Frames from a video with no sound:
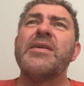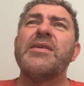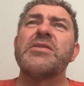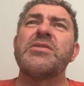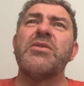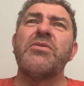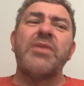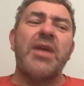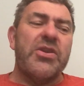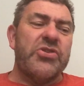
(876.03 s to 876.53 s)

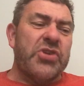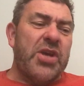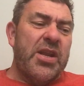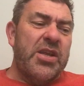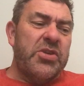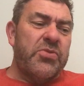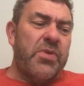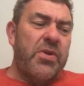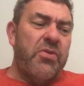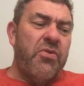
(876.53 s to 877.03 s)
So that
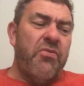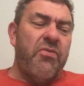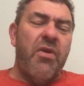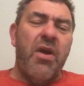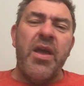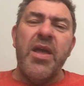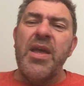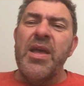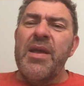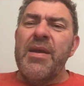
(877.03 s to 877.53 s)
challenge went all
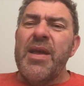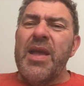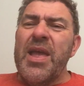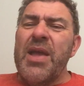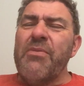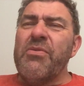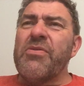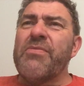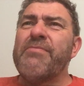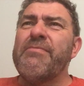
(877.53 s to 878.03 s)
right.
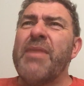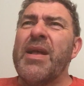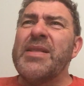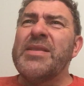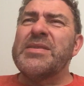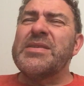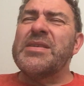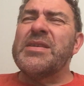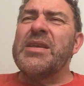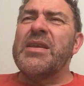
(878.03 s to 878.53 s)
It was
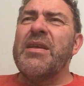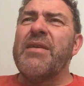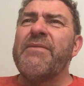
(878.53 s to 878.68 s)
mentally